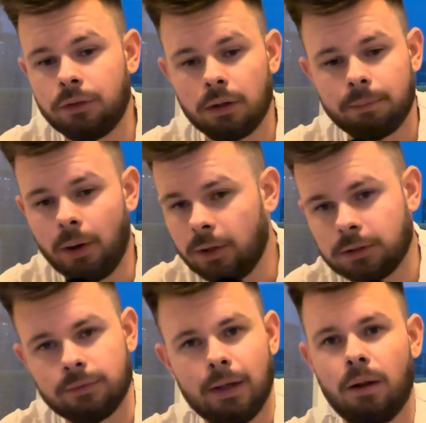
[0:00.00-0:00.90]
You're going to
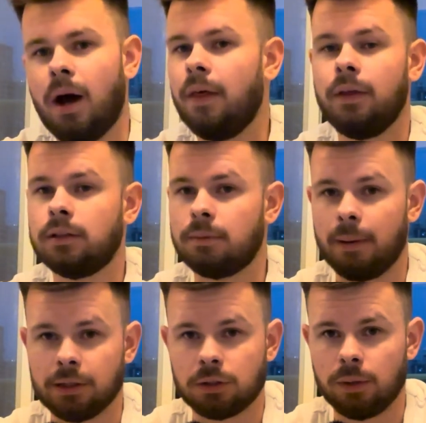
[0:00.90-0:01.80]
personally develop. I think it's the
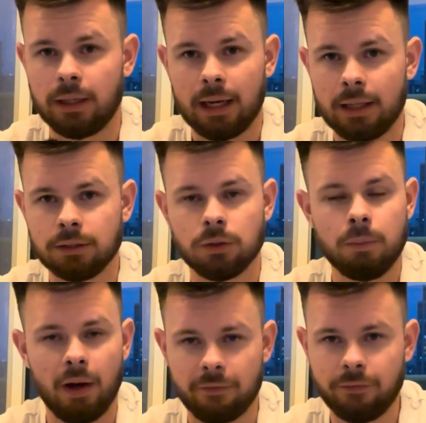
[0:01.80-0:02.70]
best career to get into
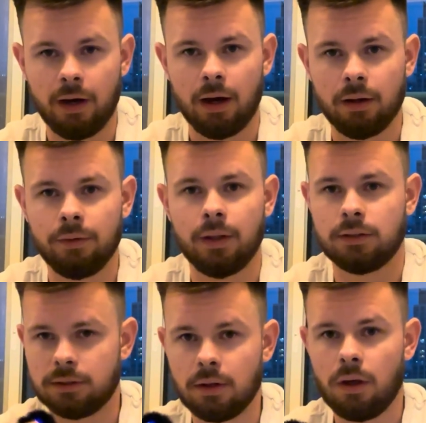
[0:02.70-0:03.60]
by far, and that's